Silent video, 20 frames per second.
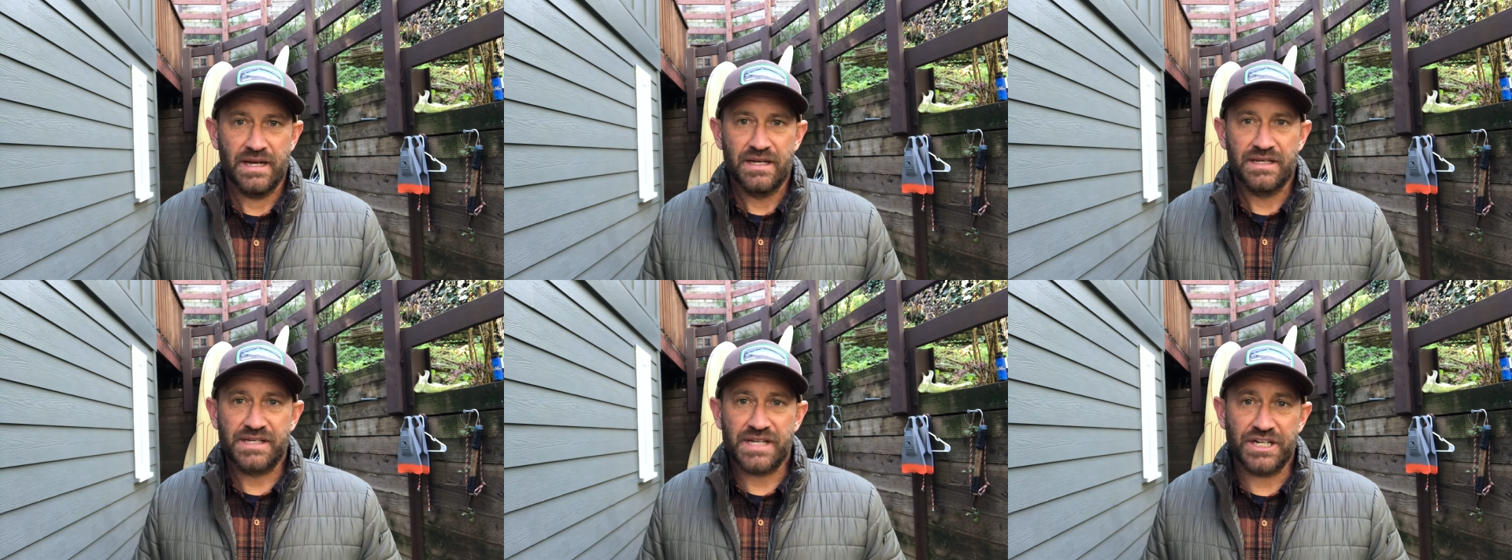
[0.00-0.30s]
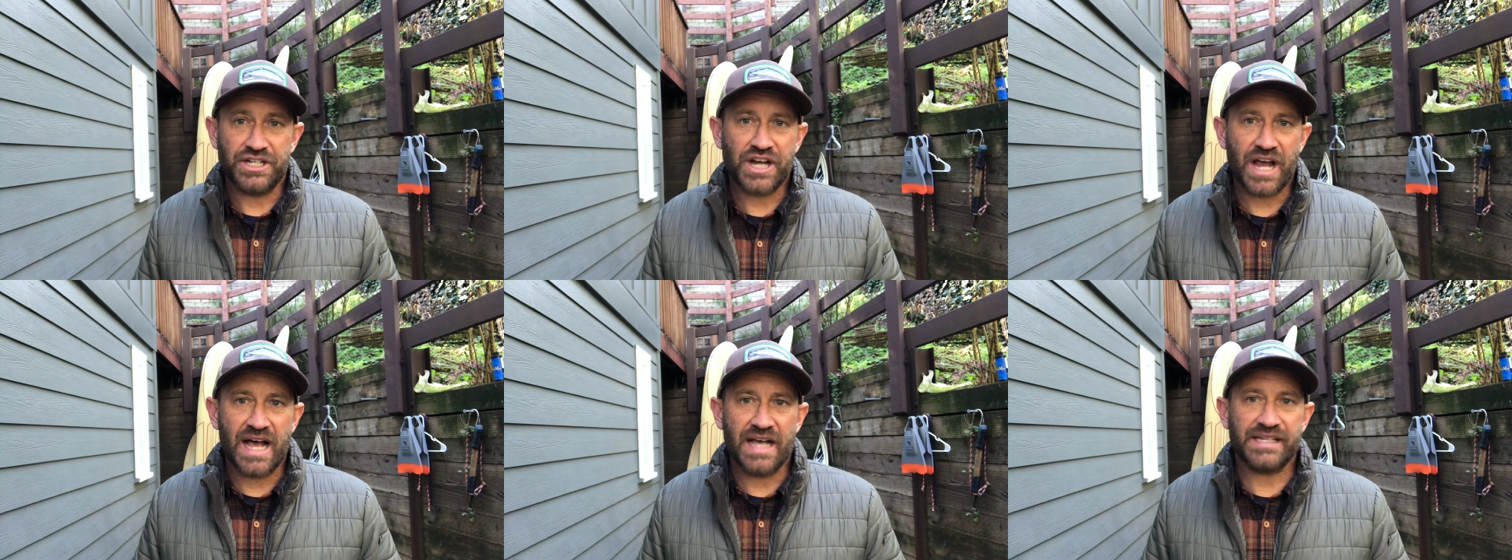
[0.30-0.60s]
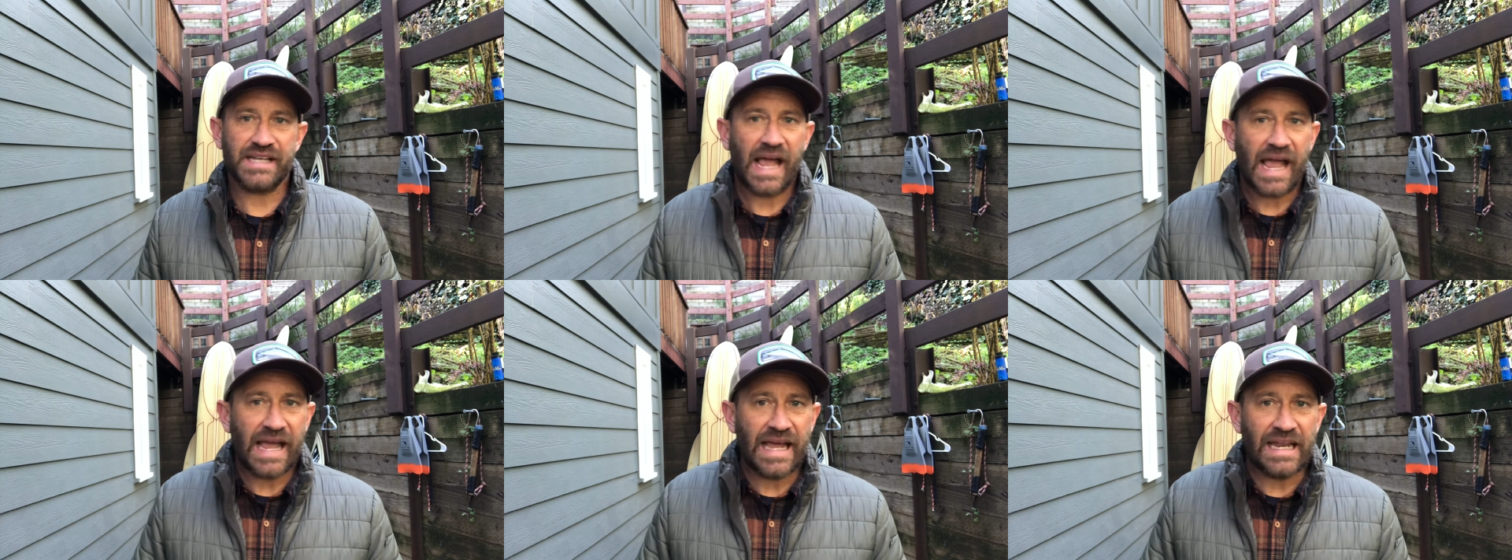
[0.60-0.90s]
such
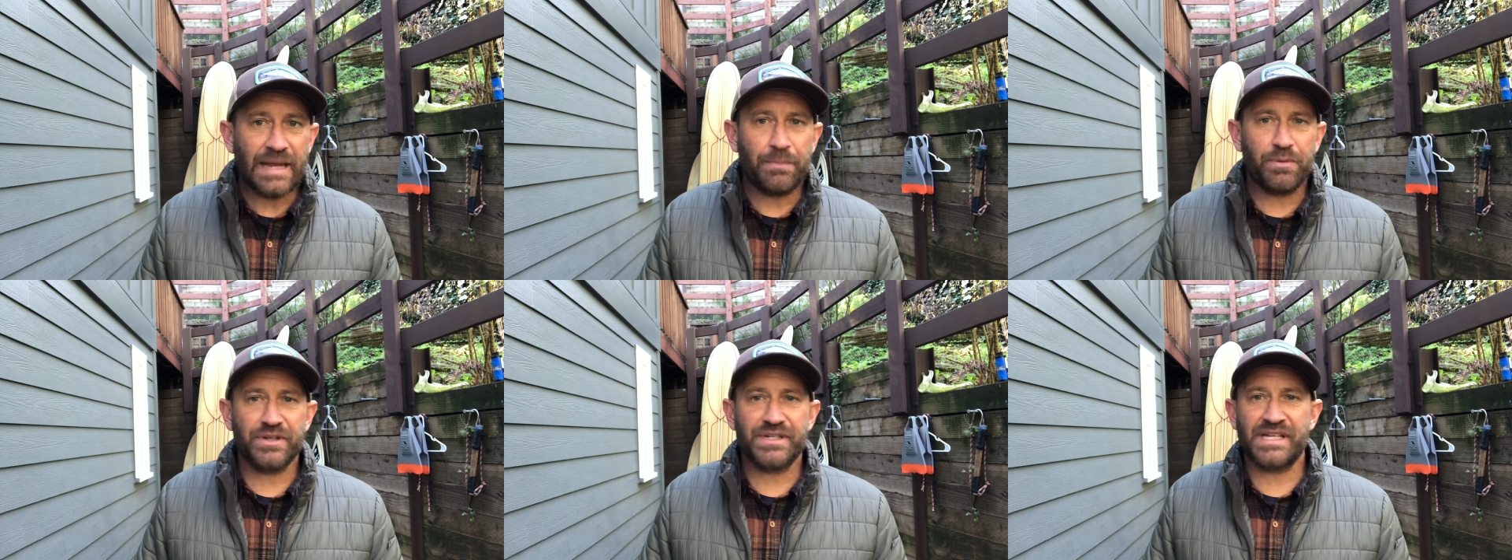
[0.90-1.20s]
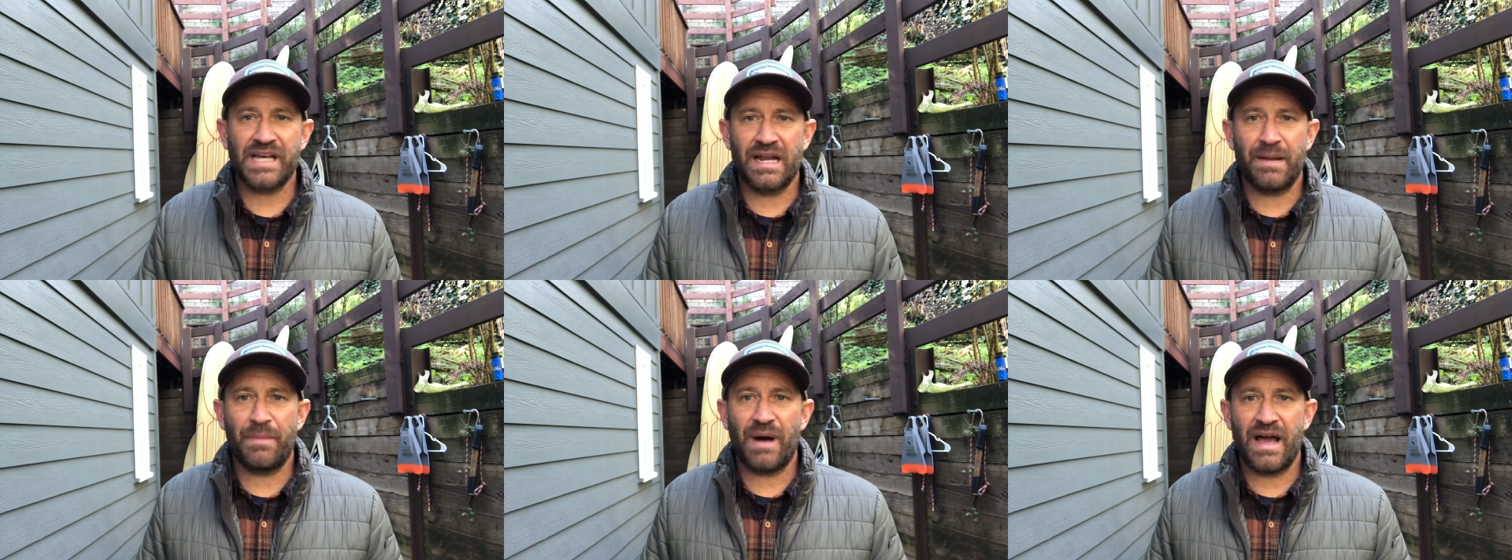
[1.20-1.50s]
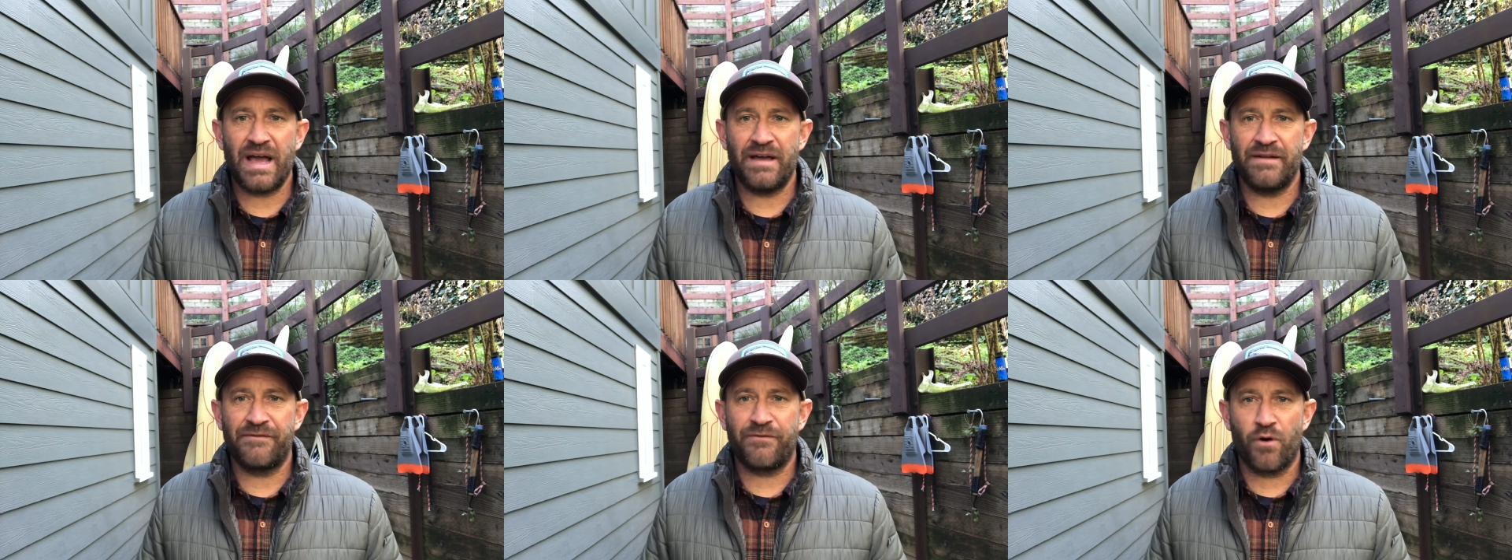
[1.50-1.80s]
as 80% of
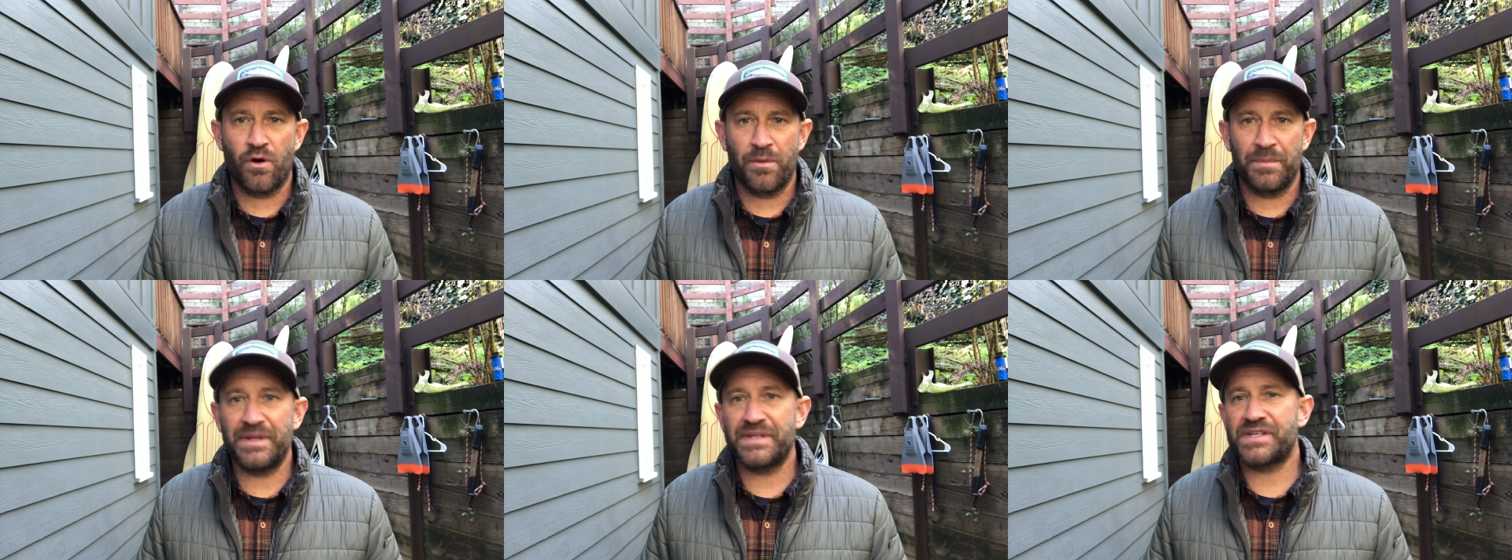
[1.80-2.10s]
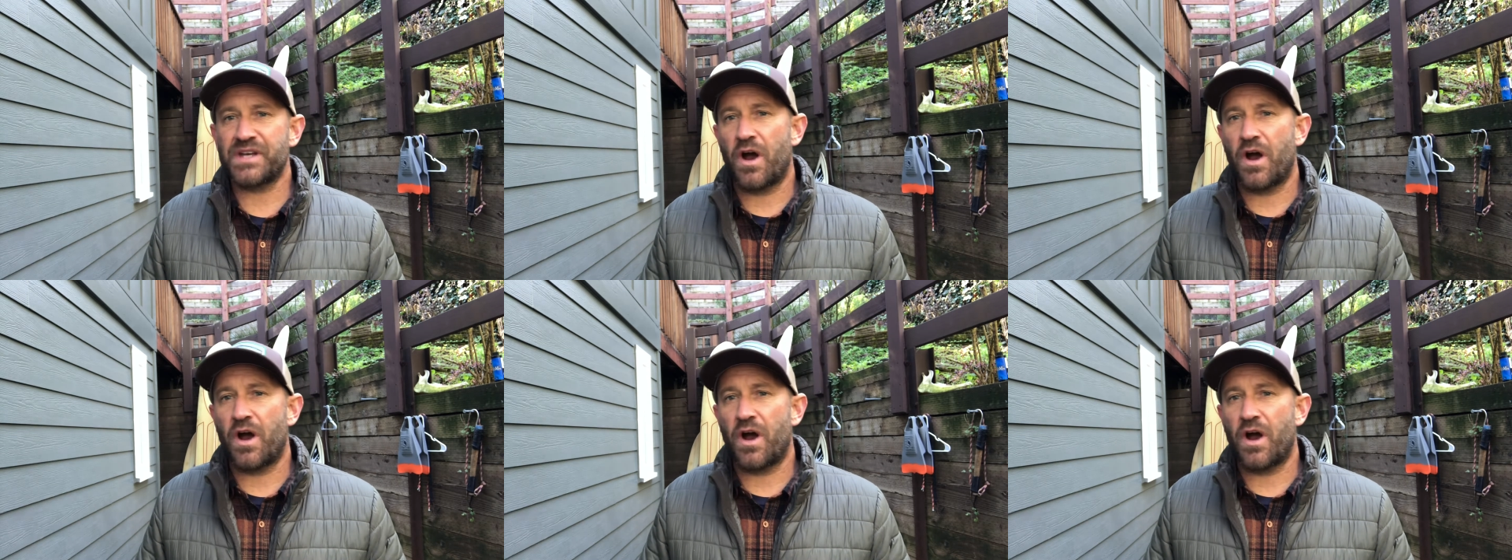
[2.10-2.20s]
my informants